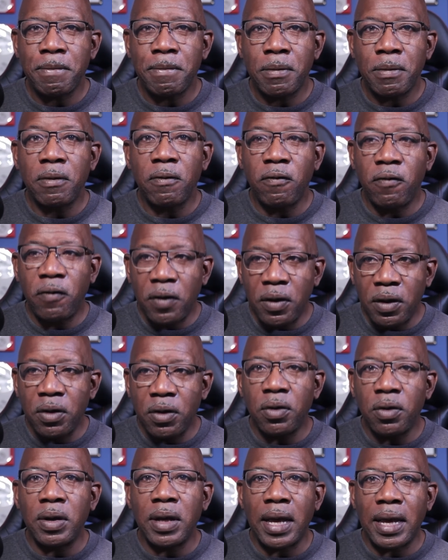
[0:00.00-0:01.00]

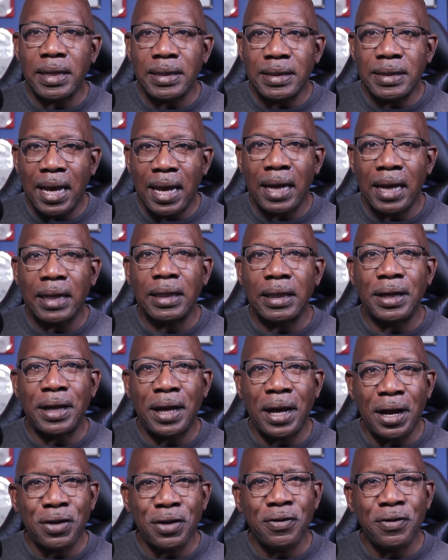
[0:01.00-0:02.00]
feel exactly
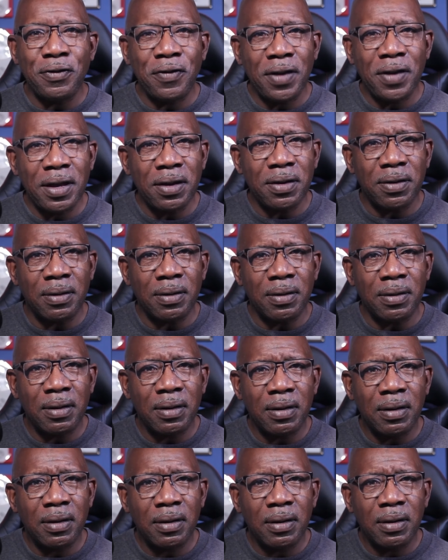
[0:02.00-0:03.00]
how you feel.
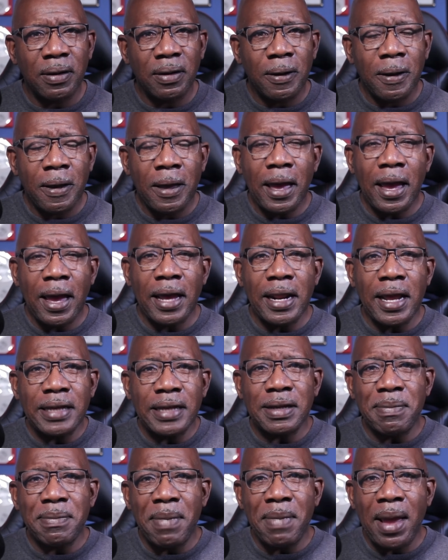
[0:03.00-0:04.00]
And as
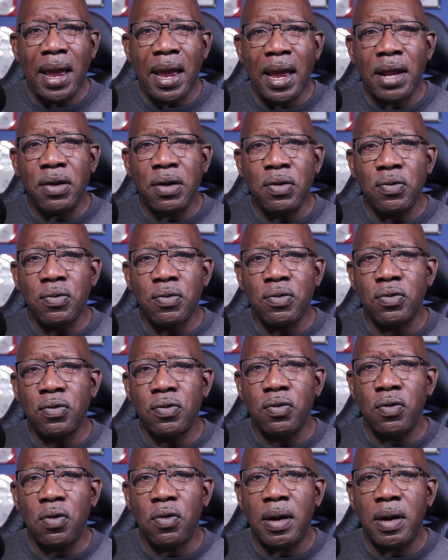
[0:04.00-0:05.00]
a man who
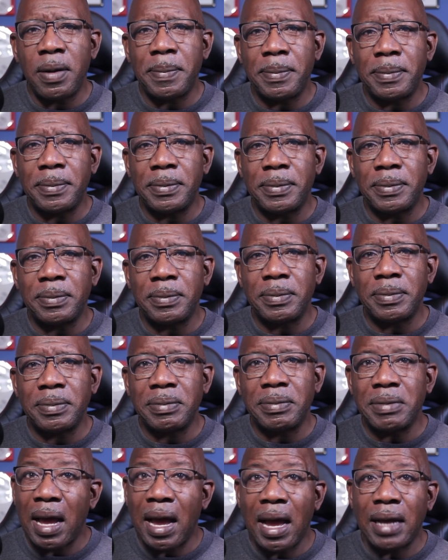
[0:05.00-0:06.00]
grew up
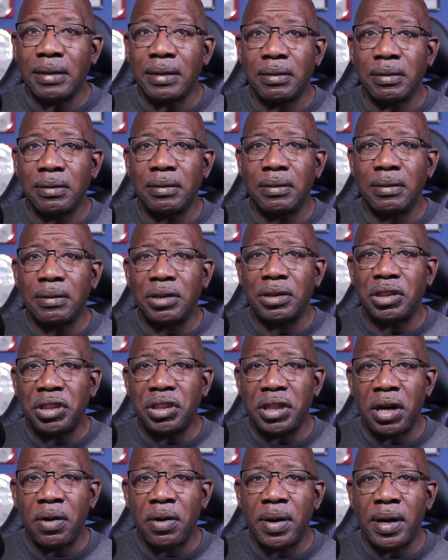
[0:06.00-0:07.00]
not
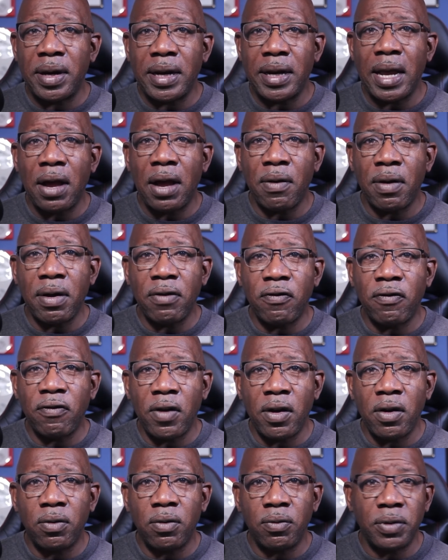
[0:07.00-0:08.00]
sharing how he
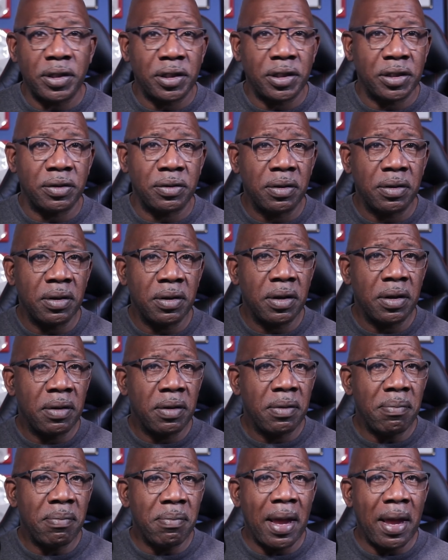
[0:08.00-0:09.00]
felt, which
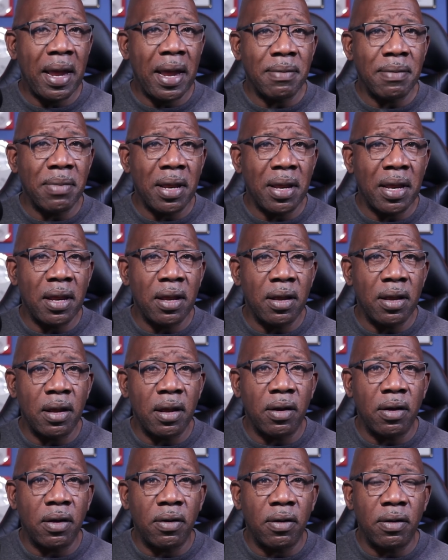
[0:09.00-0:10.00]
made me
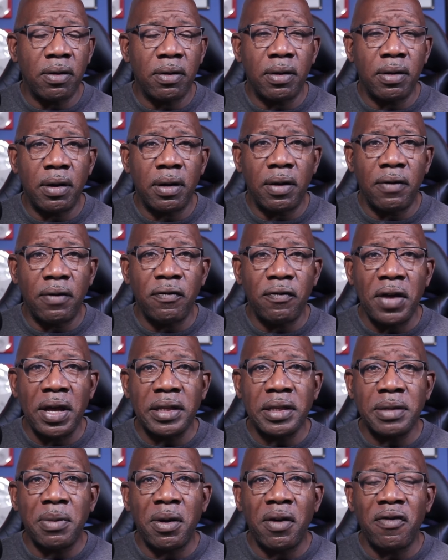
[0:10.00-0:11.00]
uh, a
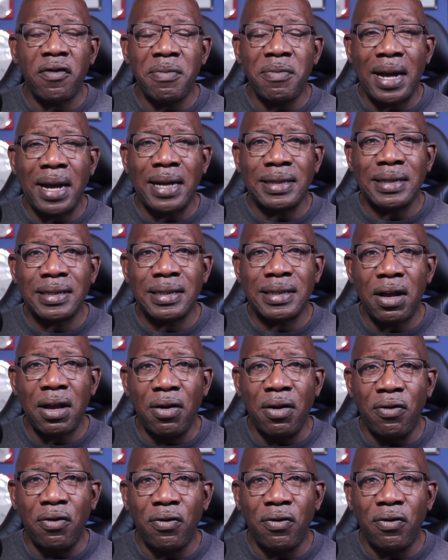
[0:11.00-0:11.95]
victim of myself,